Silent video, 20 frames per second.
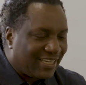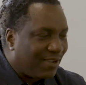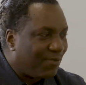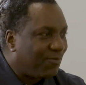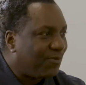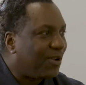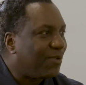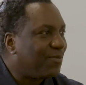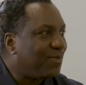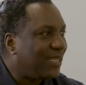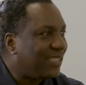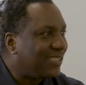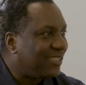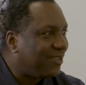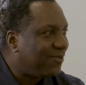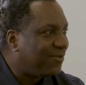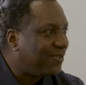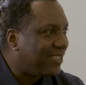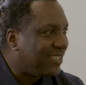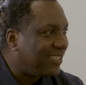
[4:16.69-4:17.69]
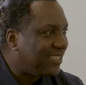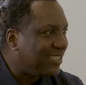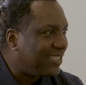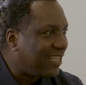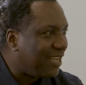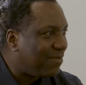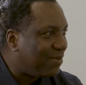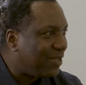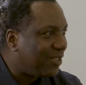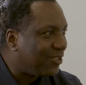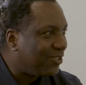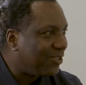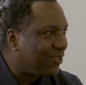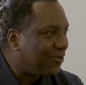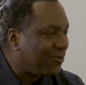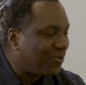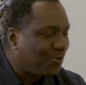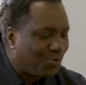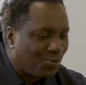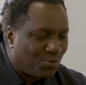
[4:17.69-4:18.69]
and I found myself in this
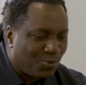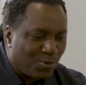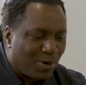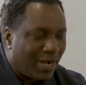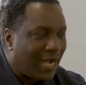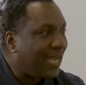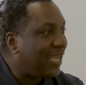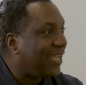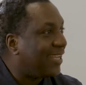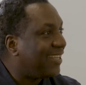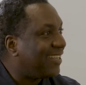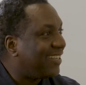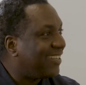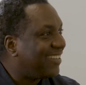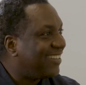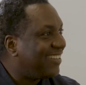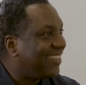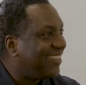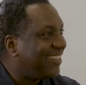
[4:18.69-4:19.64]
dimension. Why?